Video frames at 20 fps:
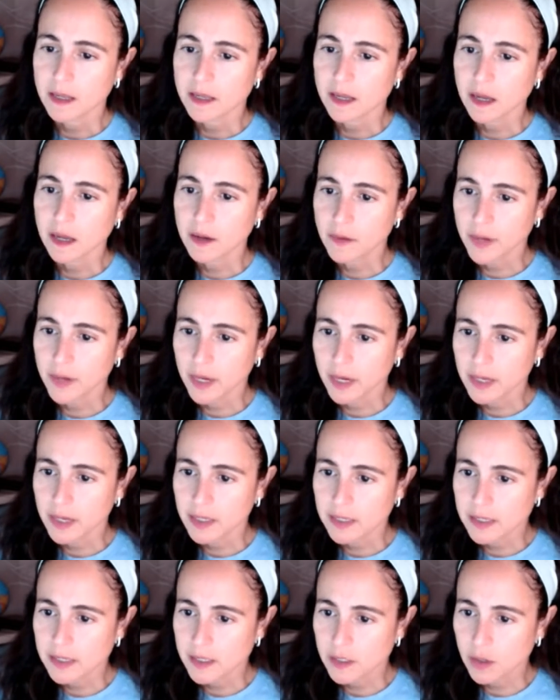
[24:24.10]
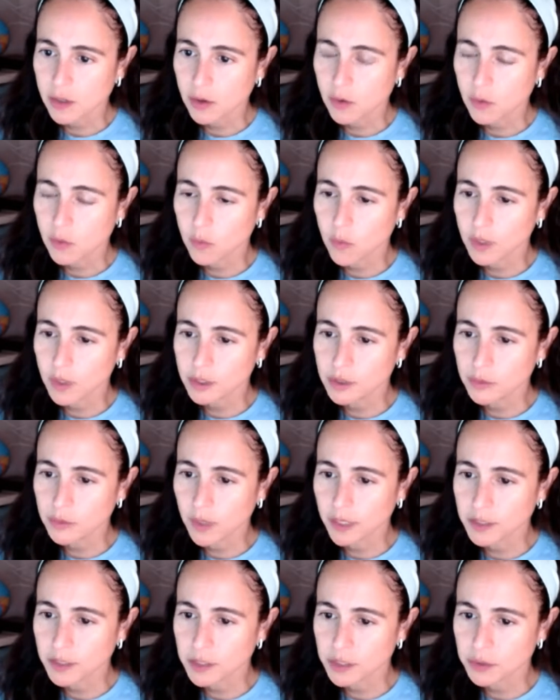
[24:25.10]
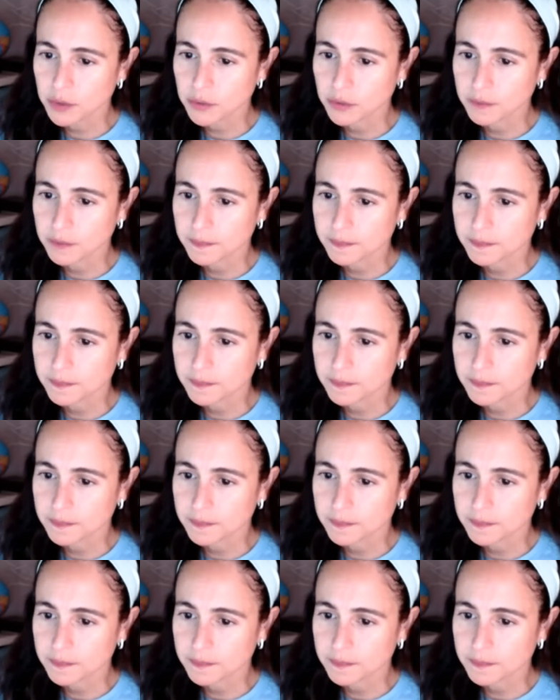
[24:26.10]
Okay, so what do I do?